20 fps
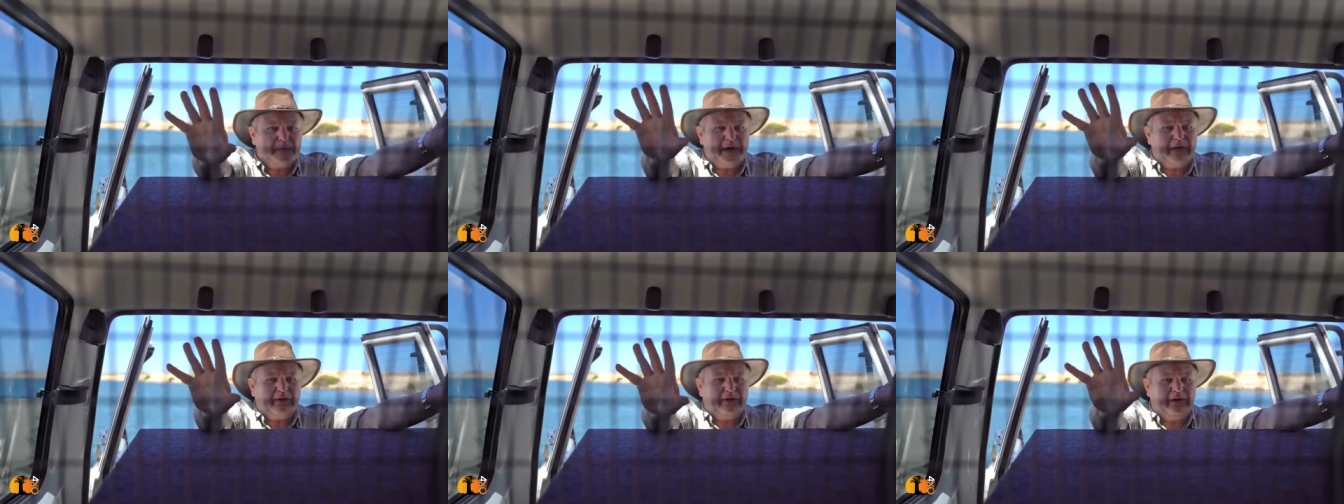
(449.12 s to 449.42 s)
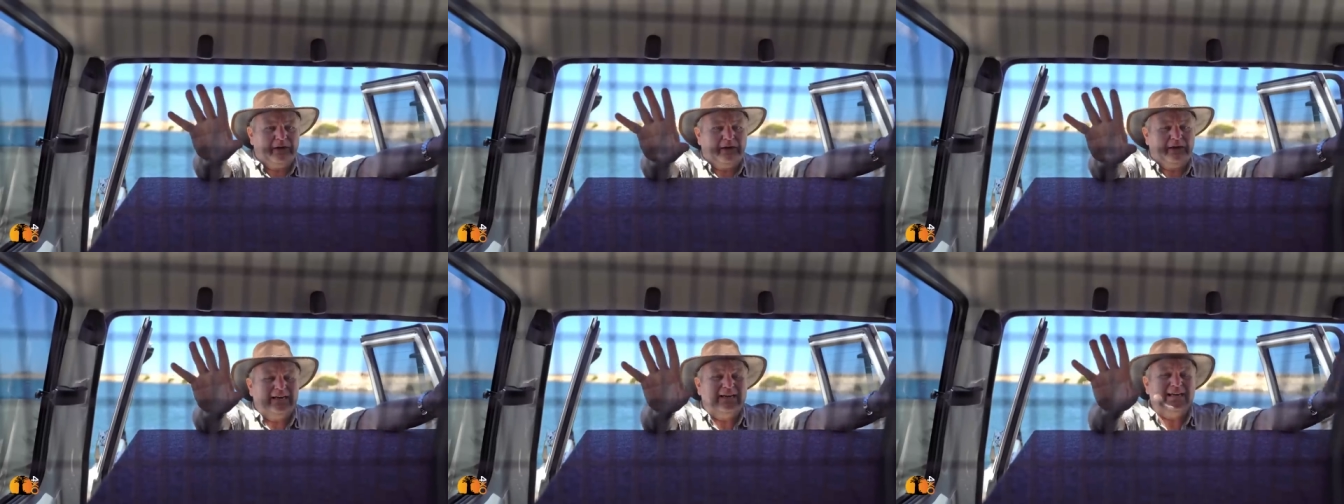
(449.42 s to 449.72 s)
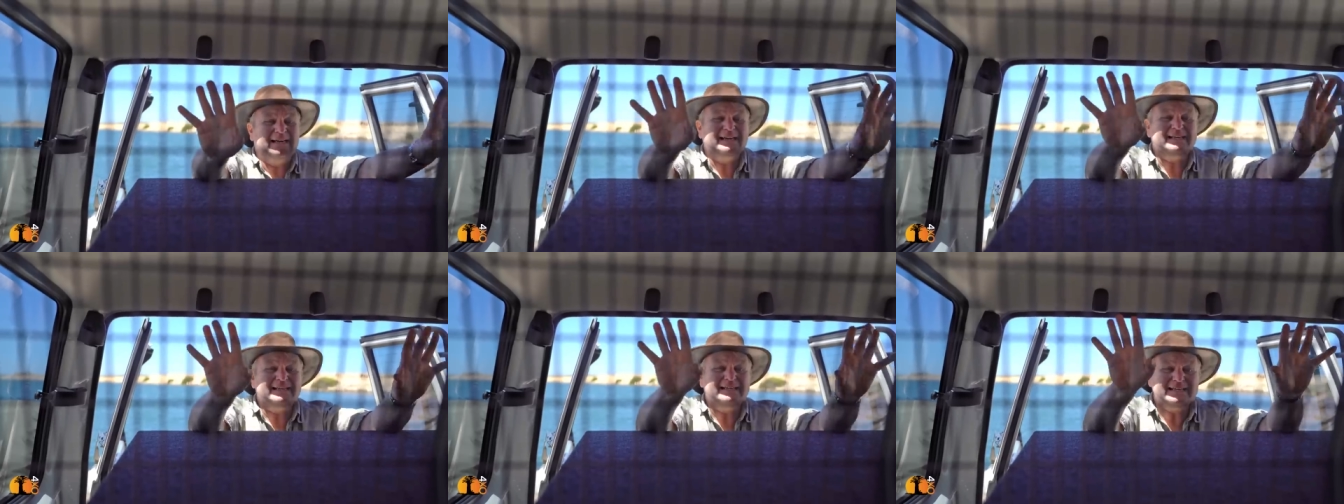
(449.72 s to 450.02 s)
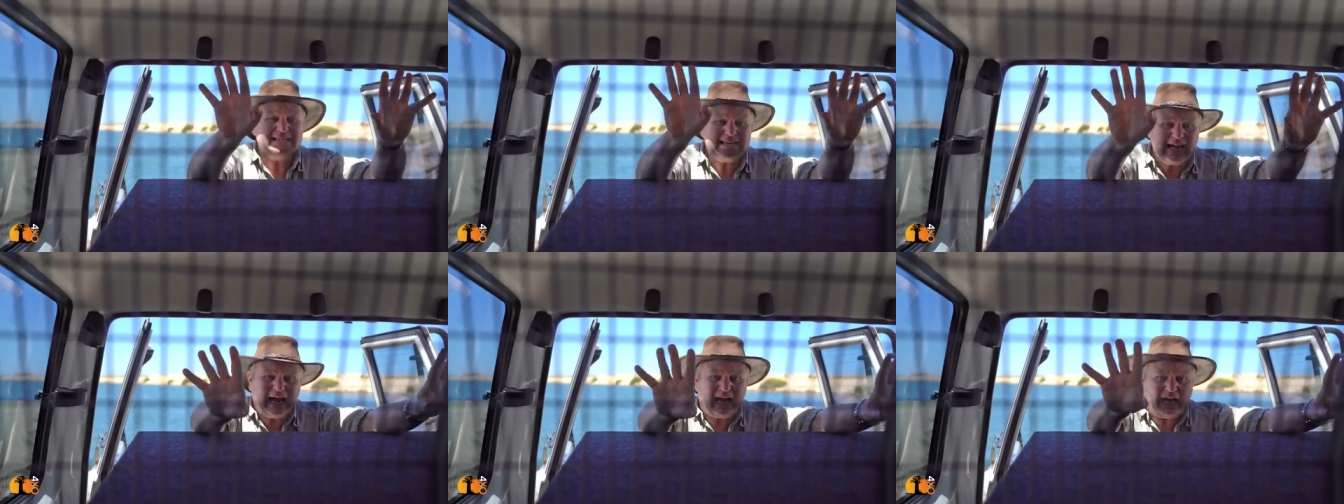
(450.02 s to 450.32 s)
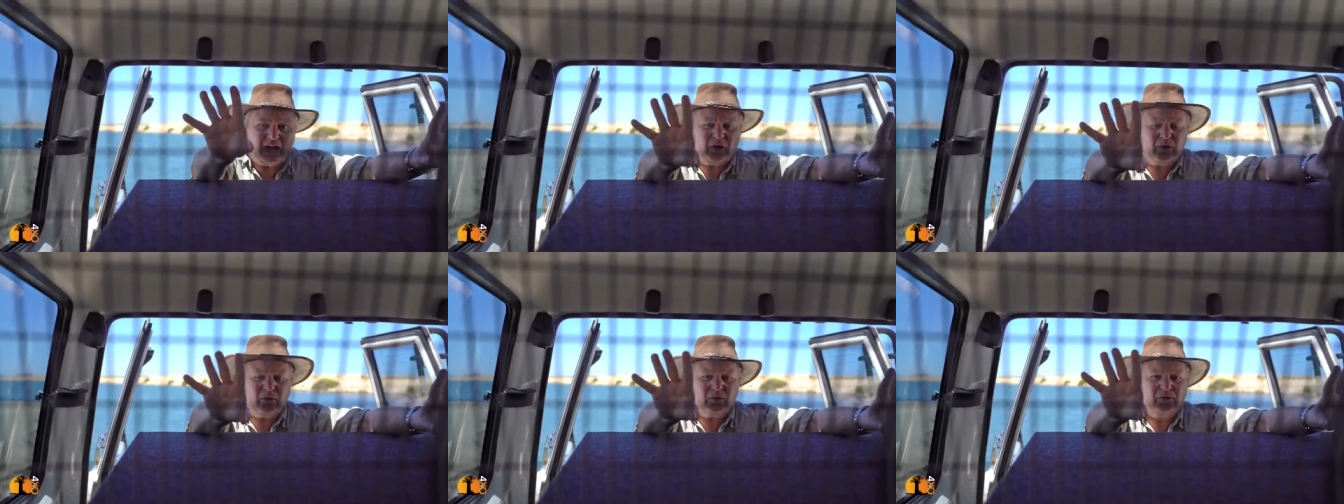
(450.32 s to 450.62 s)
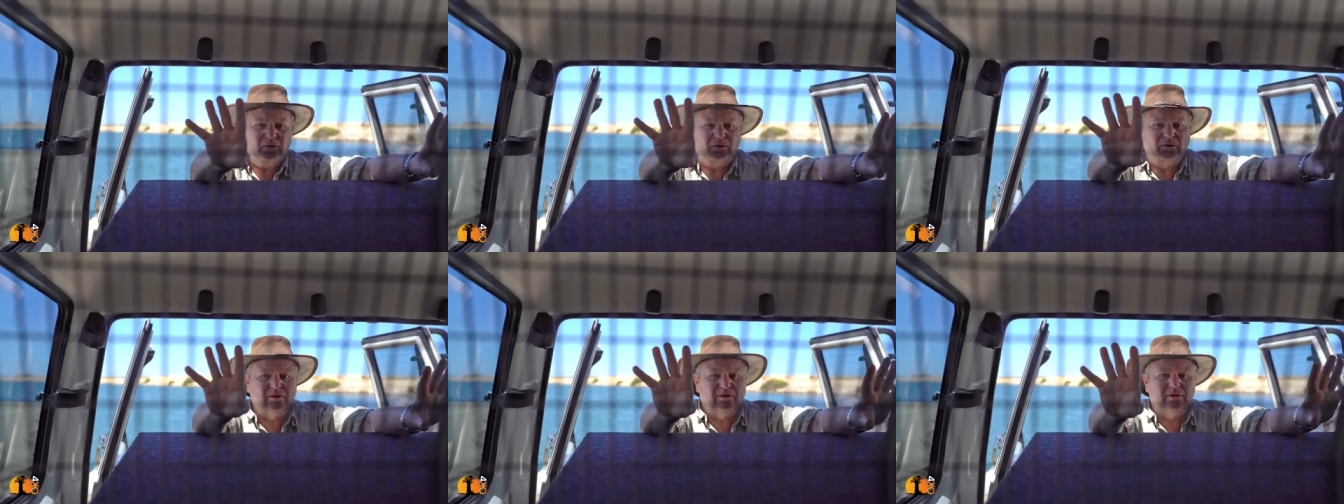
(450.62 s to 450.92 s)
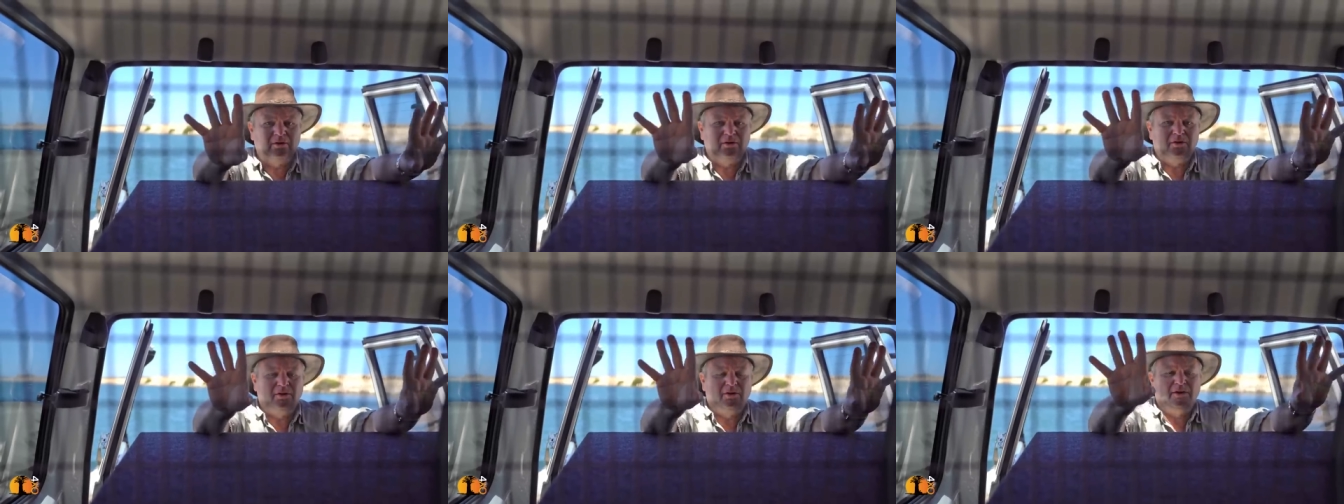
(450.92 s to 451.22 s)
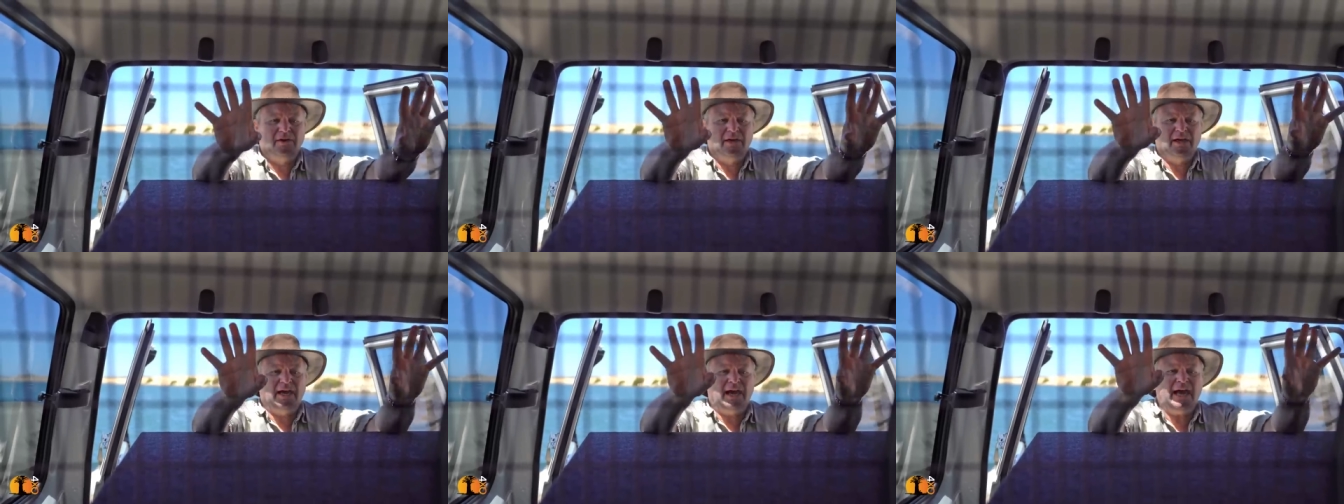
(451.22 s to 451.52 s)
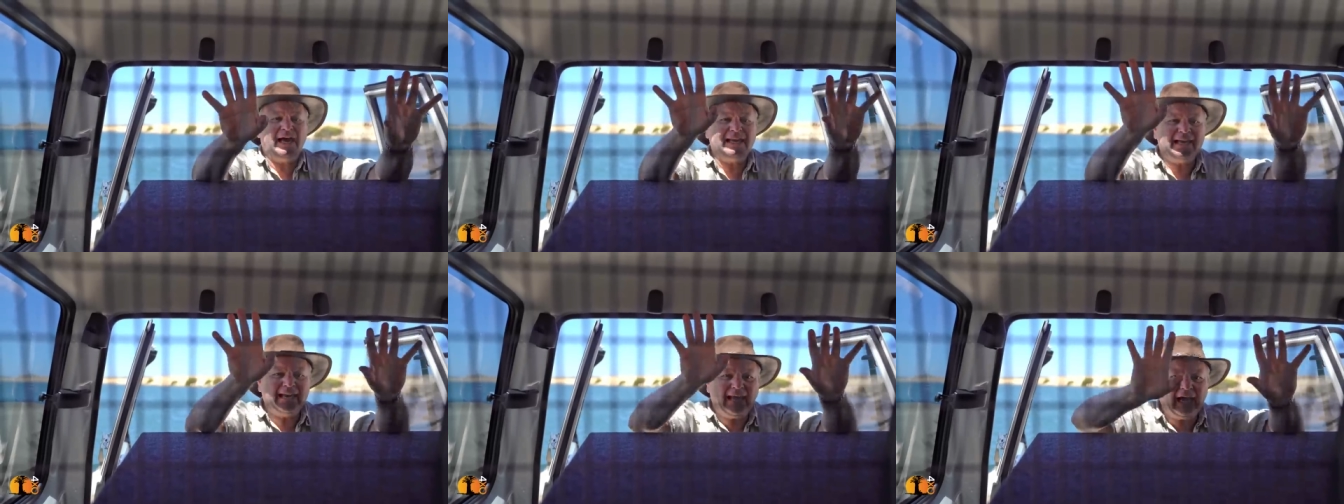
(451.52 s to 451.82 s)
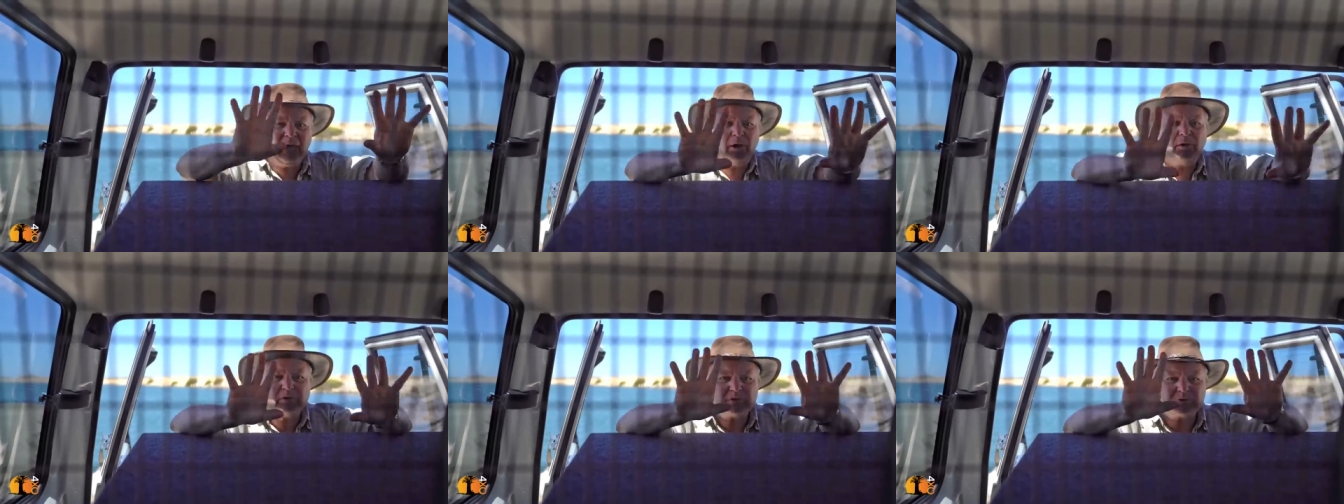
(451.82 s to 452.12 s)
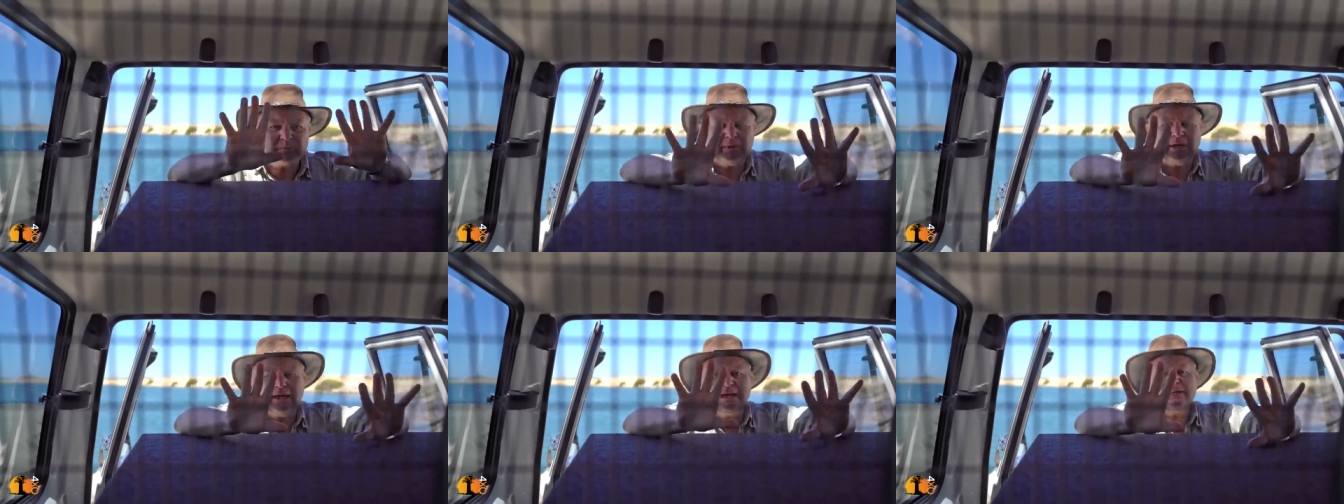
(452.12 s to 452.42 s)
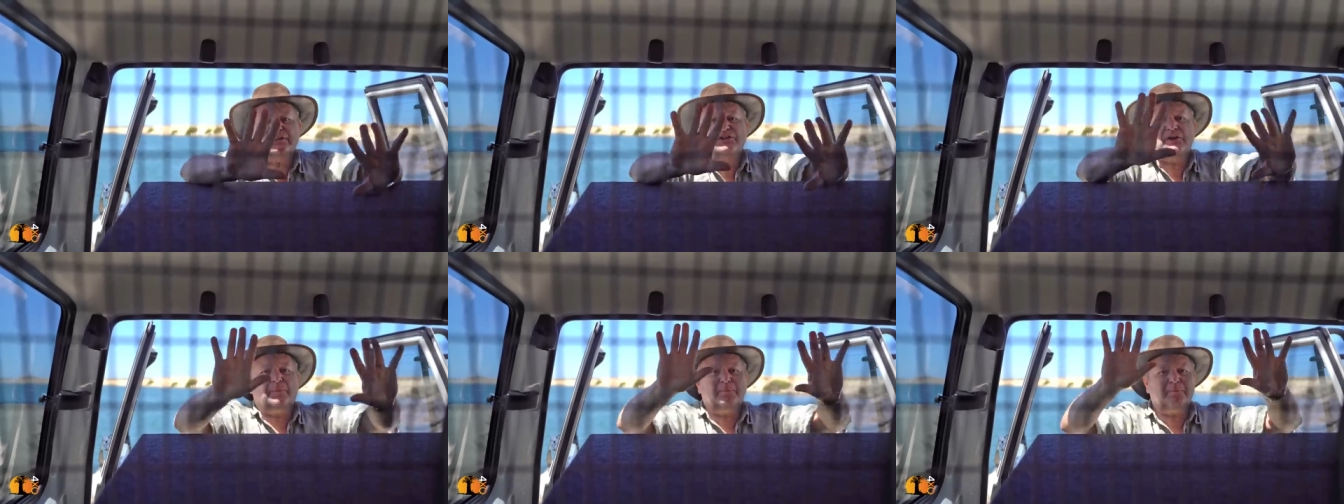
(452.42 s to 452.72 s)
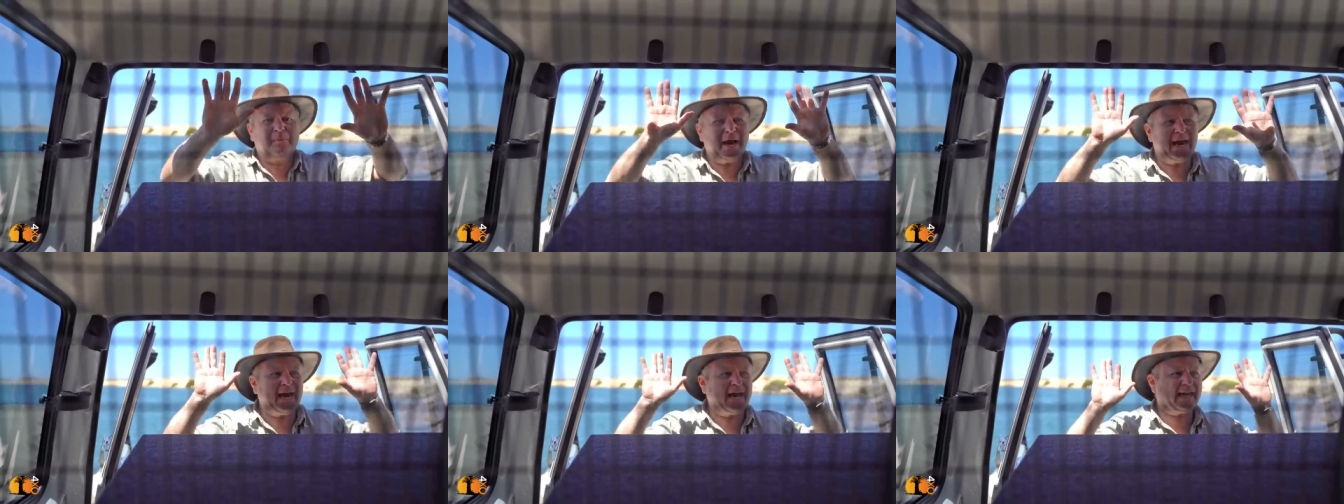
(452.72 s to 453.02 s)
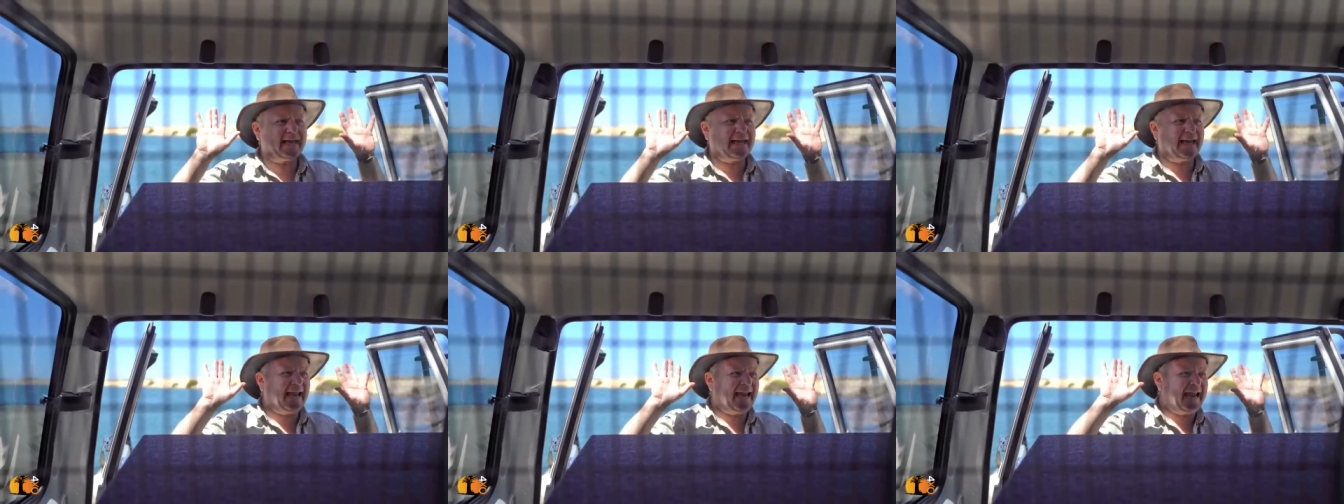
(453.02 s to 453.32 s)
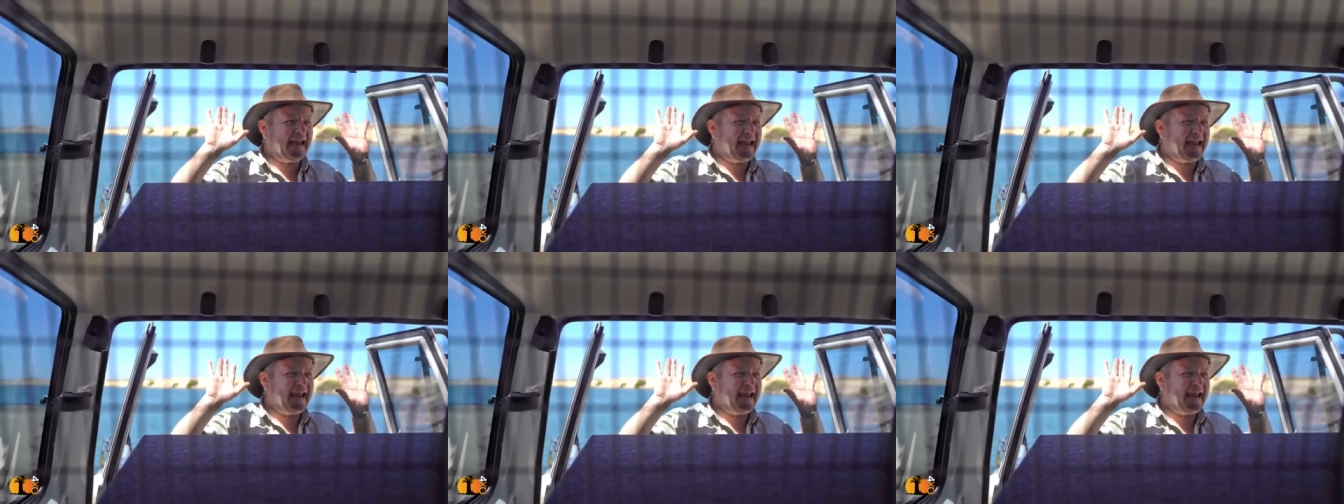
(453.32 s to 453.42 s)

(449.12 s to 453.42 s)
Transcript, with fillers: barrier now allows me to pack